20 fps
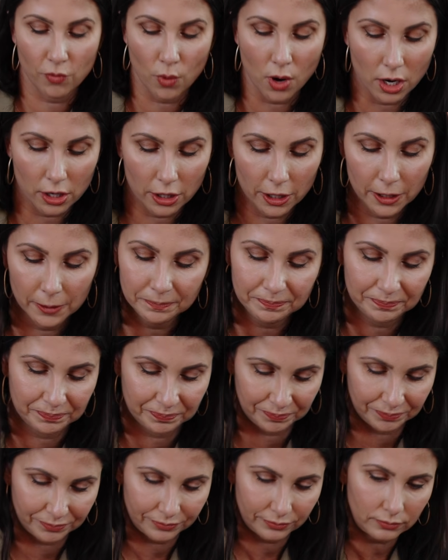of water,
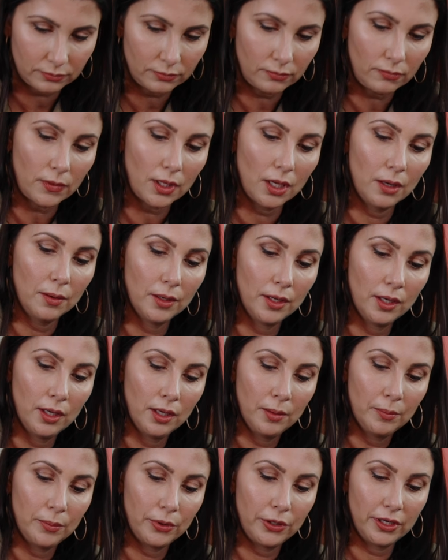
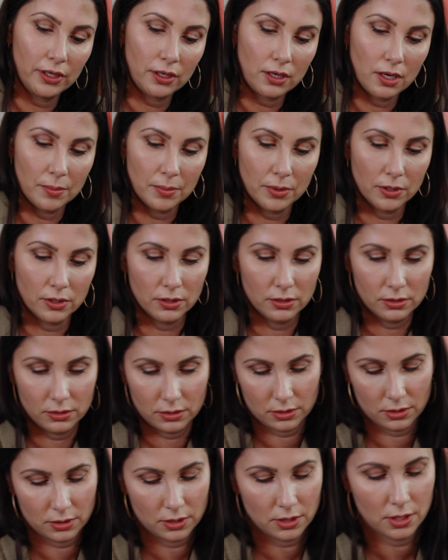put in a couple,
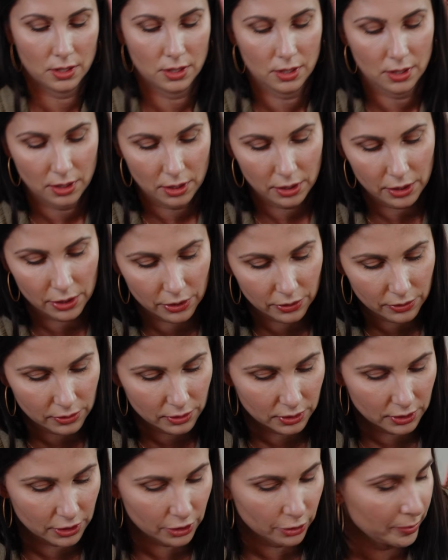you know,
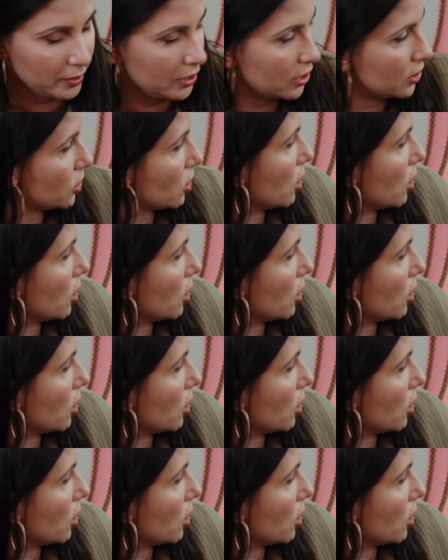a little bit of